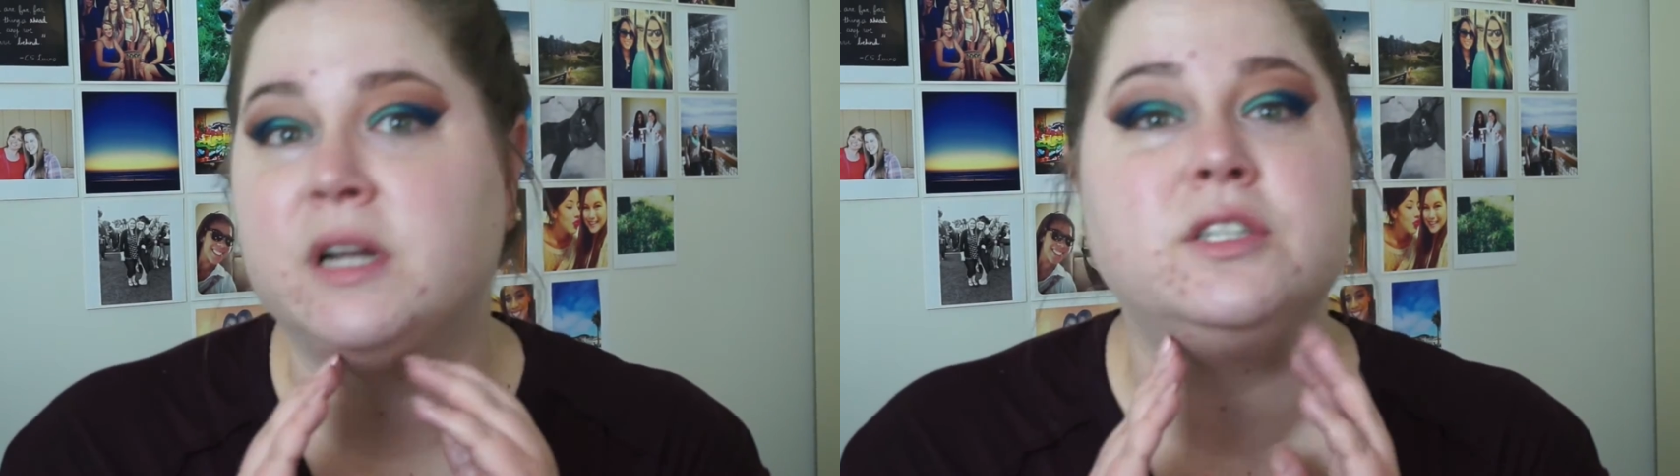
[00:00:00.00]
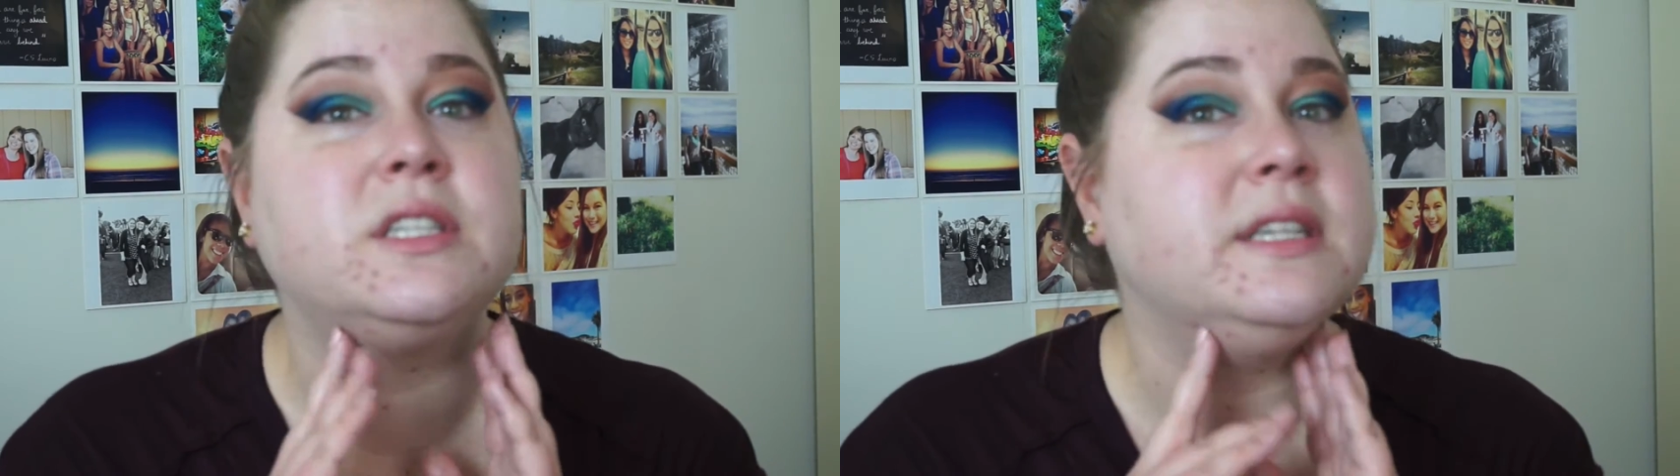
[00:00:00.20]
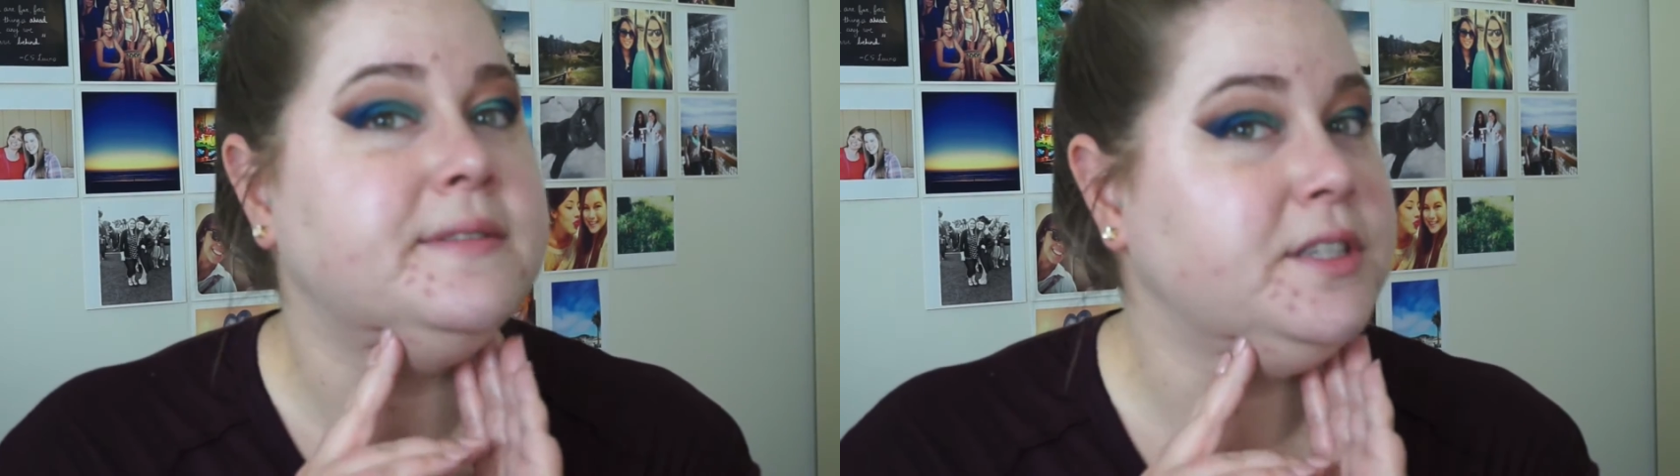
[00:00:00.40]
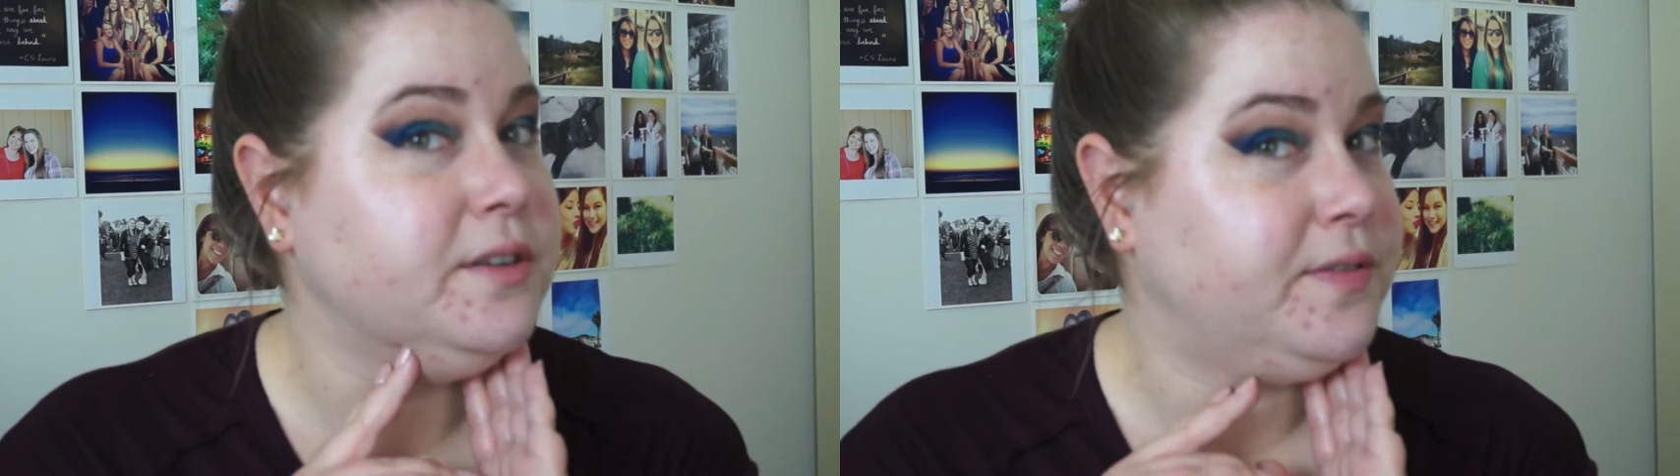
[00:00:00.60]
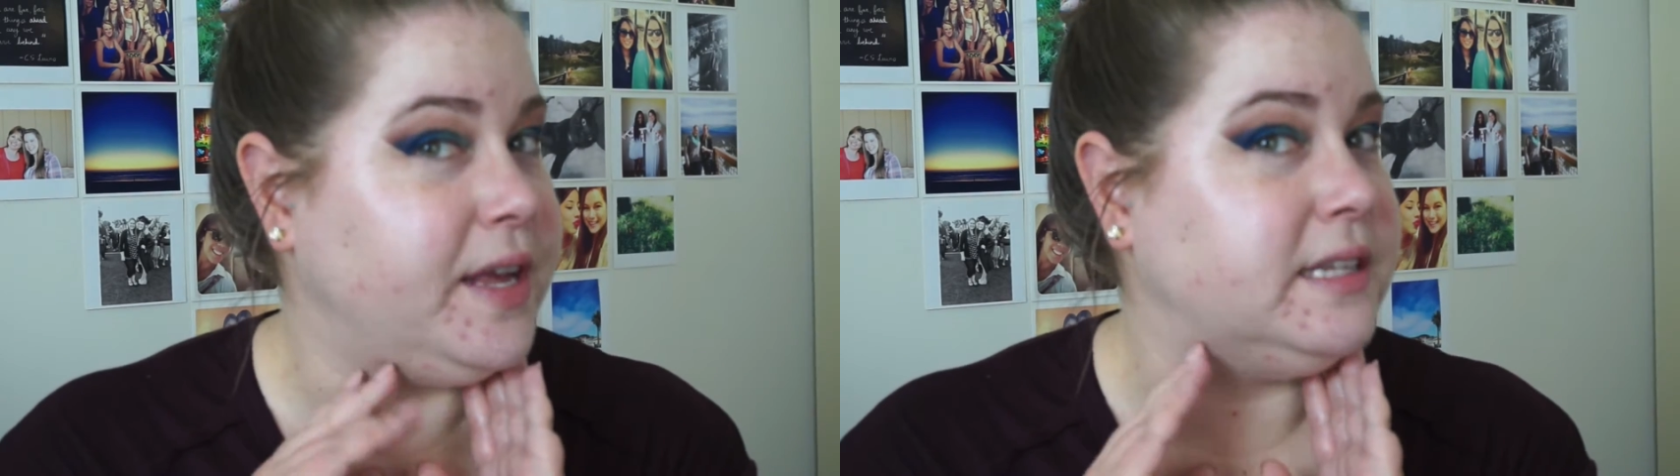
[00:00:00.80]
it just gives your
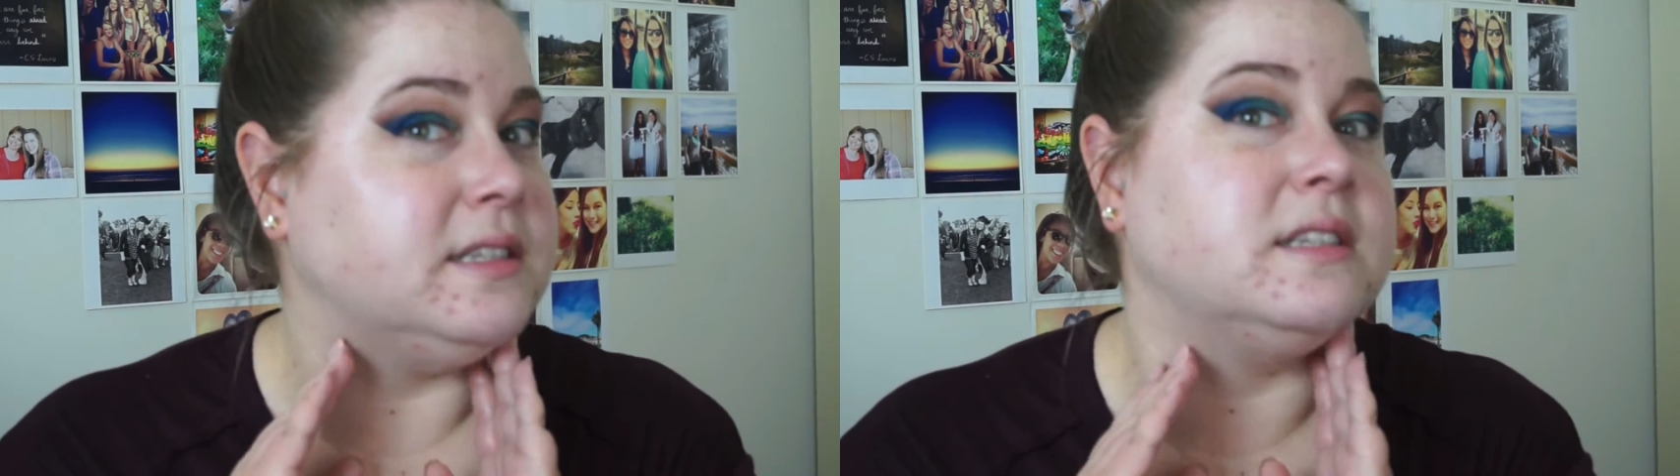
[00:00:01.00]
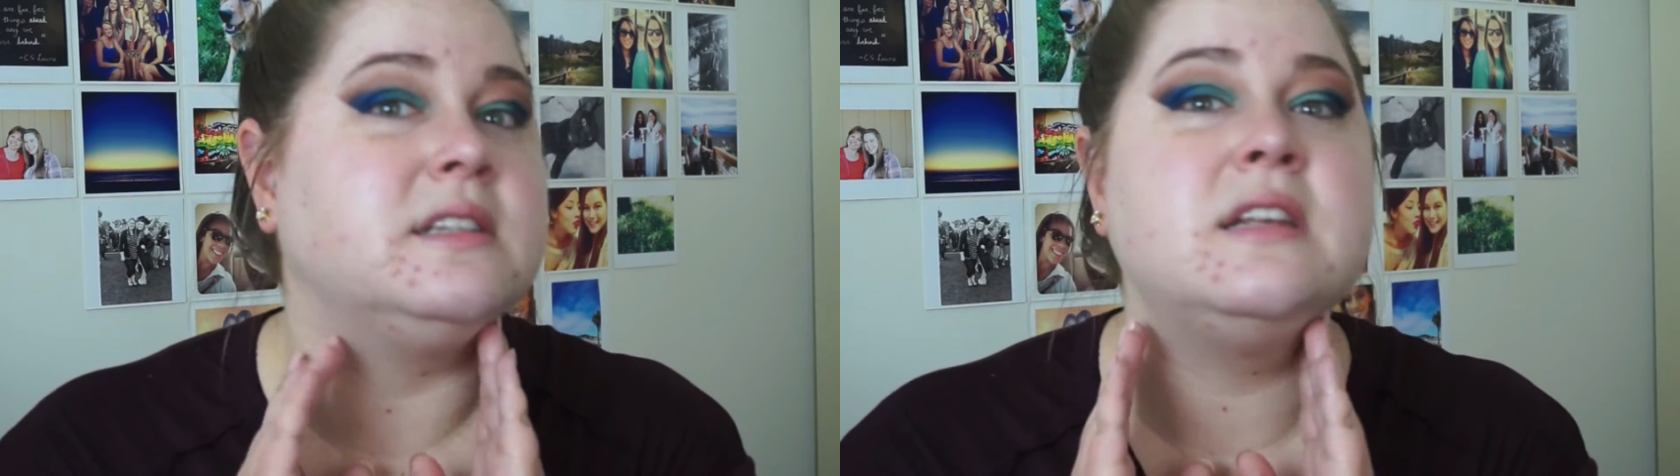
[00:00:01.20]
face this